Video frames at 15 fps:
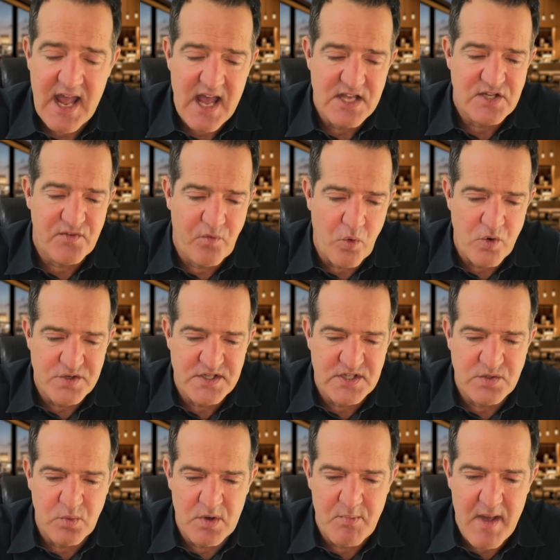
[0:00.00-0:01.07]
as
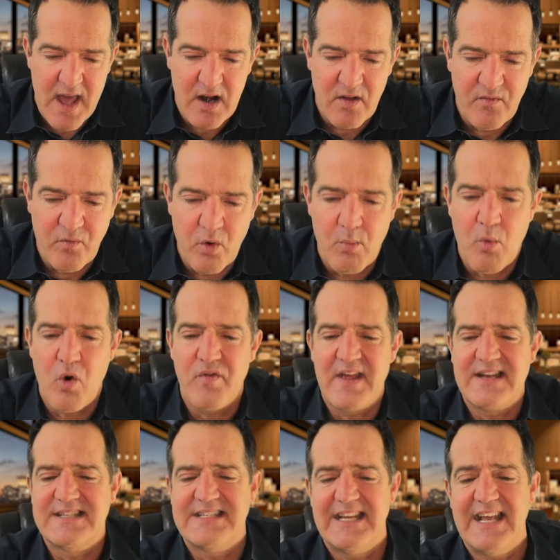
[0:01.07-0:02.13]
forces would battle for more
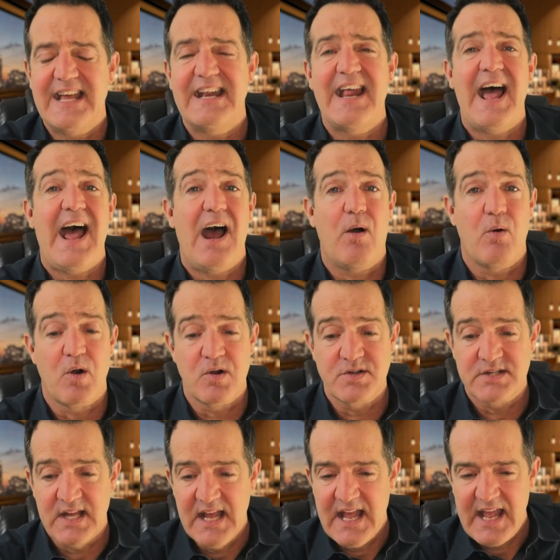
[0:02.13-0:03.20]
than 10
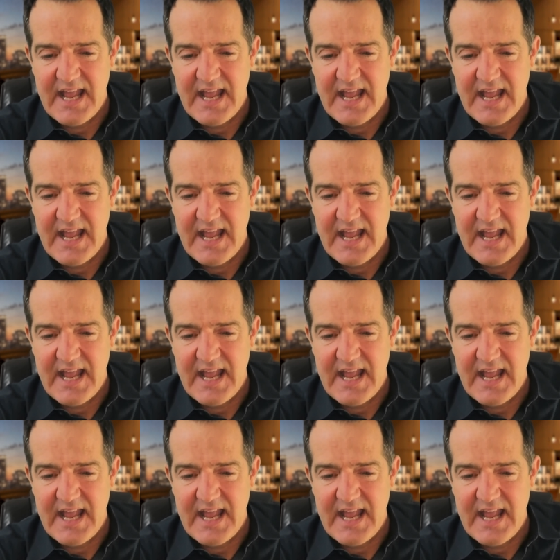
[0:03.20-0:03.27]
hours